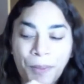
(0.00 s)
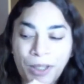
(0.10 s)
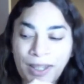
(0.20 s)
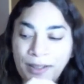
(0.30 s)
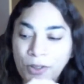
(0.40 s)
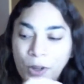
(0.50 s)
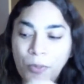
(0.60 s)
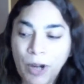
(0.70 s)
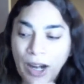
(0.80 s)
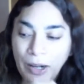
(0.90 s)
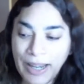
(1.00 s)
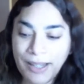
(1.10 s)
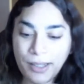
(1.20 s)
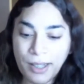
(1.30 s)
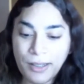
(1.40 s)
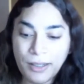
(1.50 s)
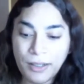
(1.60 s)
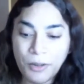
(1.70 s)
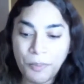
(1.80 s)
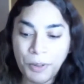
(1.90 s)
But in some rare
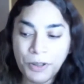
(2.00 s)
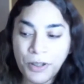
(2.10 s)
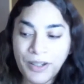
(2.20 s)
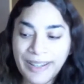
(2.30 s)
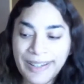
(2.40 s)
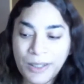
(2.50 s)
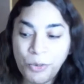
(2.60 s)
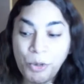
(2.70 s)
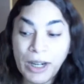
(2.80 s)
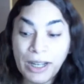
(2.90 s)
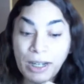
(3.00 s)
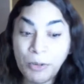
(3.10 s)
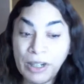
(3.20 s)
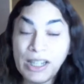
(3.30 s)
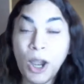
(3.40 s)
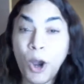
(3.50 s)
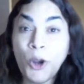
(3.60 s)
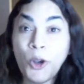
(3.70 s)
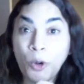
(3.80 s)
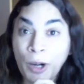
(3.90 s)
cases, the person is really
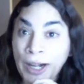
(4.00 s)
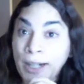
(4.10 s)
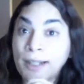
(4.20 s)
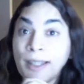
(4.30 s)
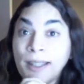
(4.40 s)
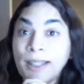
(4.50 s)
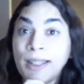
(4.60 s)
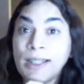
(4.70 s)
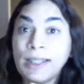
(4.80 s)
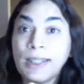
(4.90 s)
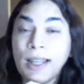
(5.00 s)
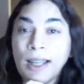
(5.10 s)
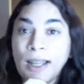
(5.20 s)
unaware that these